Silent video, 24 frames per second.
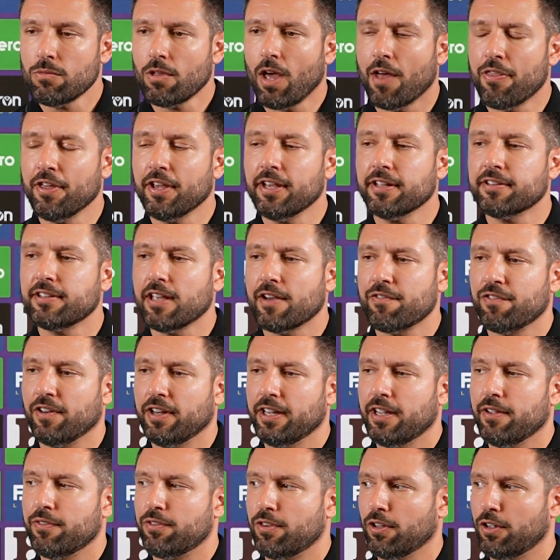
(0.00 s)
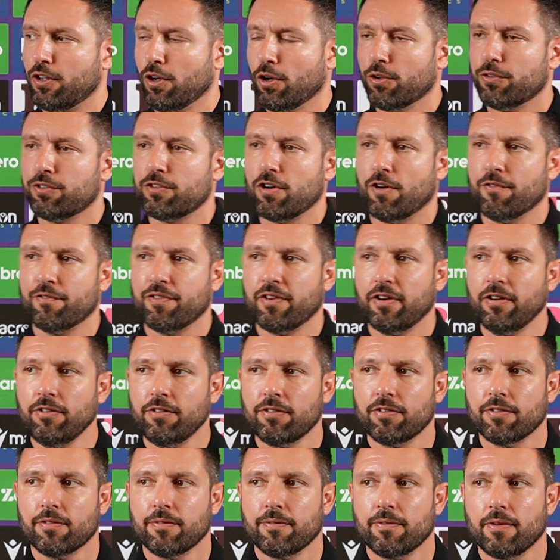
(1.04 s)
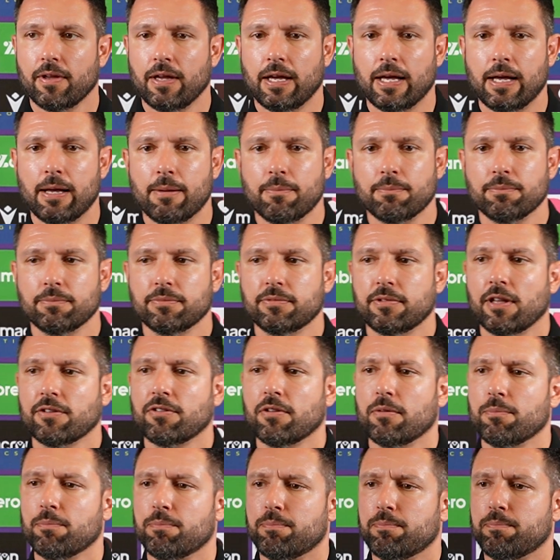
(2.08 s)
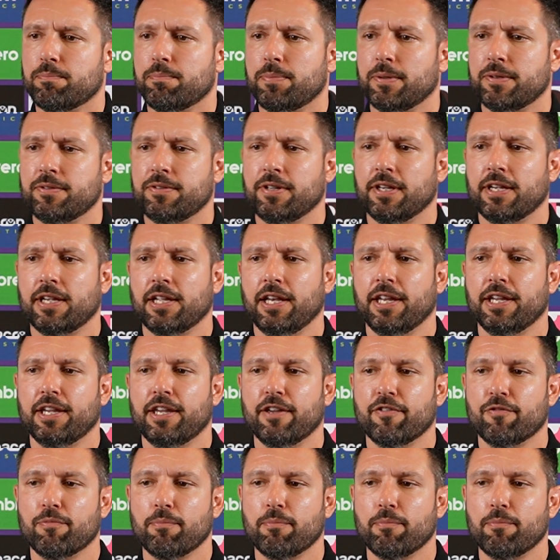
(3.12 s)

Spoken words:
I think it definitely gives the girls confidence. Doesn't particularly give